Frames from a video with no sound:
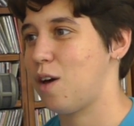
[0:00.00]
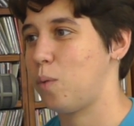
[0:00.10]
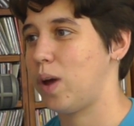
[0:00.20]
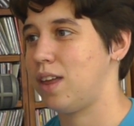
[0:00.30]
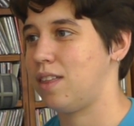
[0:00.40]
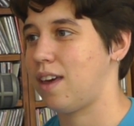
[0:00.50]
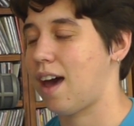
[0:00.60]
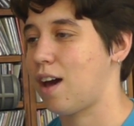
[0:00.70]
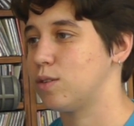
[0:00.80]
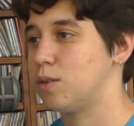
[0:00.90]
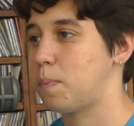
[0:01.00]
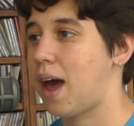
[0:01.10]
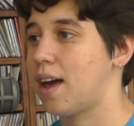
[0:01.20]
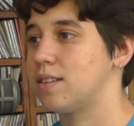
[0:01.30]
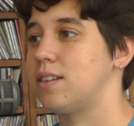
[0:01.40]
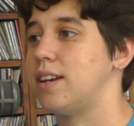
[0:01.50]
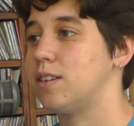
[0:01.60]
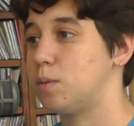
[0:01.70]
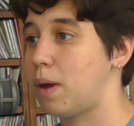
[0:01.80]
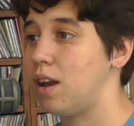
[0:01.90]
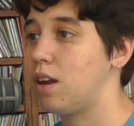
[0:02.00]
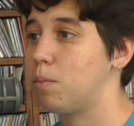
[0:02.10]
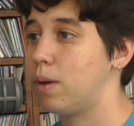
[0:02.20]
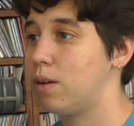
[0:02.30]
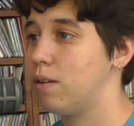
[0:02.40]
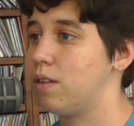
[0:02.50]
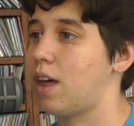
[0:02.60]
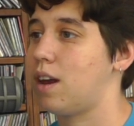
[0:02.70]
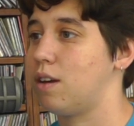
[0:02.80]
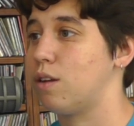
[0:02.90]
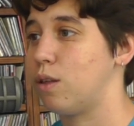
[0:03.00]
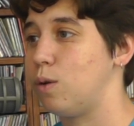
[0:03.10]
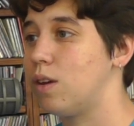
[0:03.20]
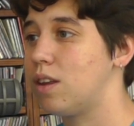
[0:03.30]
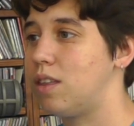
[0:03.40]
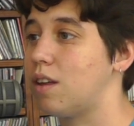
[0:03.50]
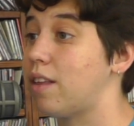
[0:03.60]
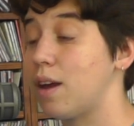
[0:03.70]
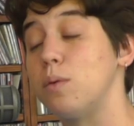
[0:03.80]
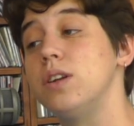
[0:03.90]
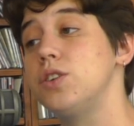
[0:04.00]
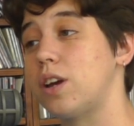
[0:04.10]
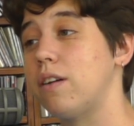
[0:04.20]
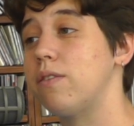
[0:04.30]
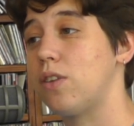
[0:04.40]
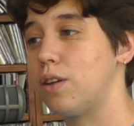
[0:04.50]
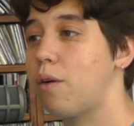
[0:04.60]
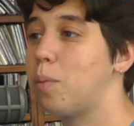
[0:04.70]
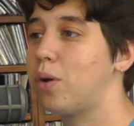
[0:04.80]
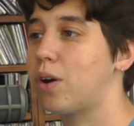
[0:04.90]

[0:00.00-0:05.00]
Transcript: when the House passed a spending bill that included the language of the Global